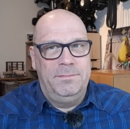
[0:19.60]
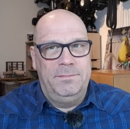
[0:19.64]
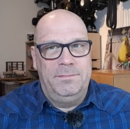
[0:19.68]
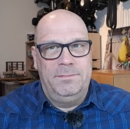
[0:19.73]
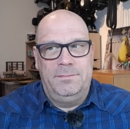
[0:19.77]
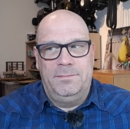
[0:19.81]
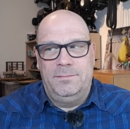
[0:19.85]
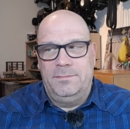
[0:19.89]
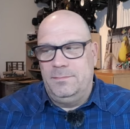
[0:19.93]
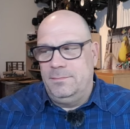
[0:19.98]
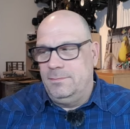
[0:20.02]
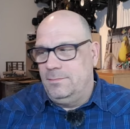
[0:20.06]

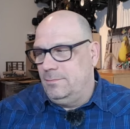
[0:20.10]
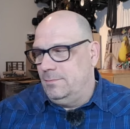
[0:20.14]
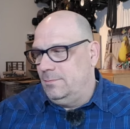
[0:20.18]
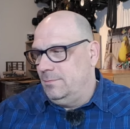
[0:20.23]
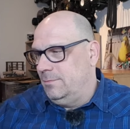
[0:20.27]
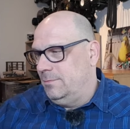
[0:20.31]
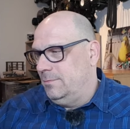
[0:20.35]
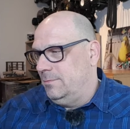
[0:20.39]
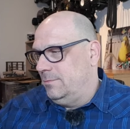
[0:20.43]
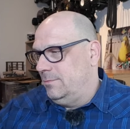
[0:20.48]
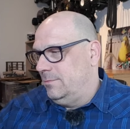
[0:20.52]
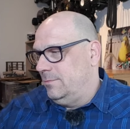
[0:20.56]

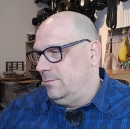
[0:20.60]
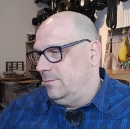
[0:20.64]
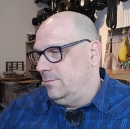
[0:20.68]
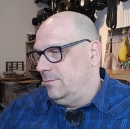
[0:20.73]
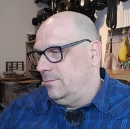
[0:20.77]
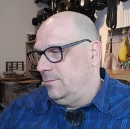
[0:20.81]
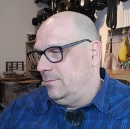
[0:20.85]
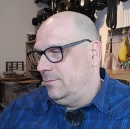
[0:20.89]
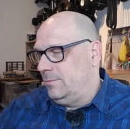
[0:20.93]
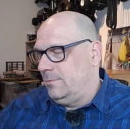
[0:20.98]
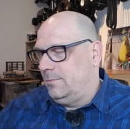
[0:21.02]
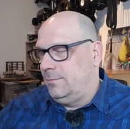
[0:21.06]

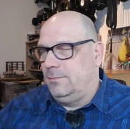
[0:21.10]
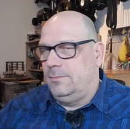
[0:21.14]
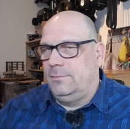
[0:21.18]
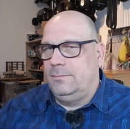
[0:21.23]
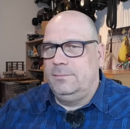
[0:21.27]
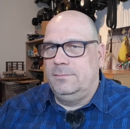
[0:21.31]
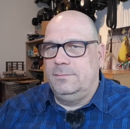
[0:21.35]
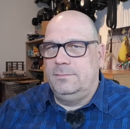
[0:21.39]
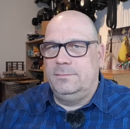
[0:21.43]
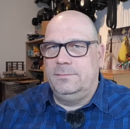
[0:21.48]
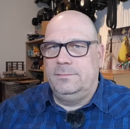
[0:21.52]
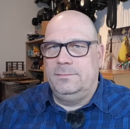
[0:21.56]

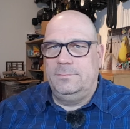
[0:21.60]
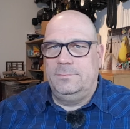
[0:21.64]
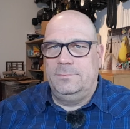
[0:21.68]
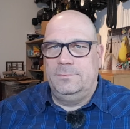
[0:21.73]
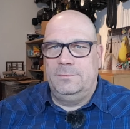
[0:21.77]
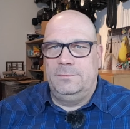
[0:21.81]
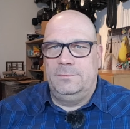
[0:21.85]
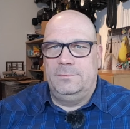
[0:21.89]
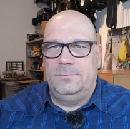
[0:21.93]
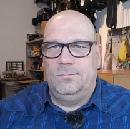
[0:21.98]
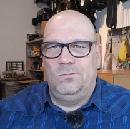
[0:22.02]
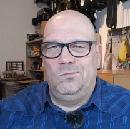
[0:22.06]

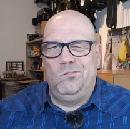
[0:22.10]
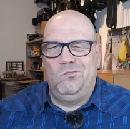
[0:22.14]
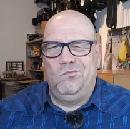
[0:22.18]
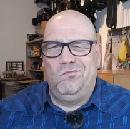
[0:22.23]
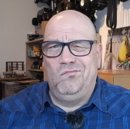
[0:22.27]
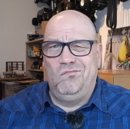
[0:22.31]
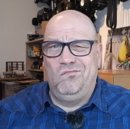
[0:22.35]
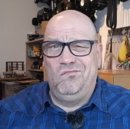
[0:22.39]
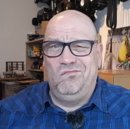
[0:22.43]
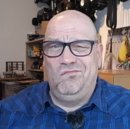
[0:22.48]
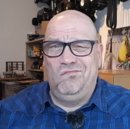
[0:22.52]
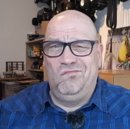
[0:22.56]

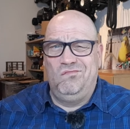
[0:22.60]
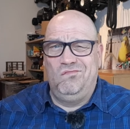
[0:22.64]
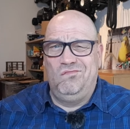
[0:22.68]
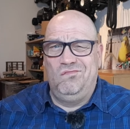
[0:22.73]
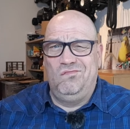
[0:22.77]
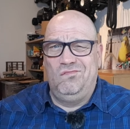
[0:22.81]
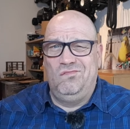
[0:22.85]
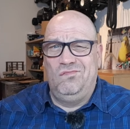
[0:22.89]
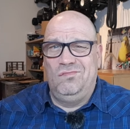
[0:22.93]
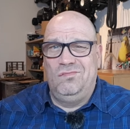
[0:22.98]
Nobody speaks.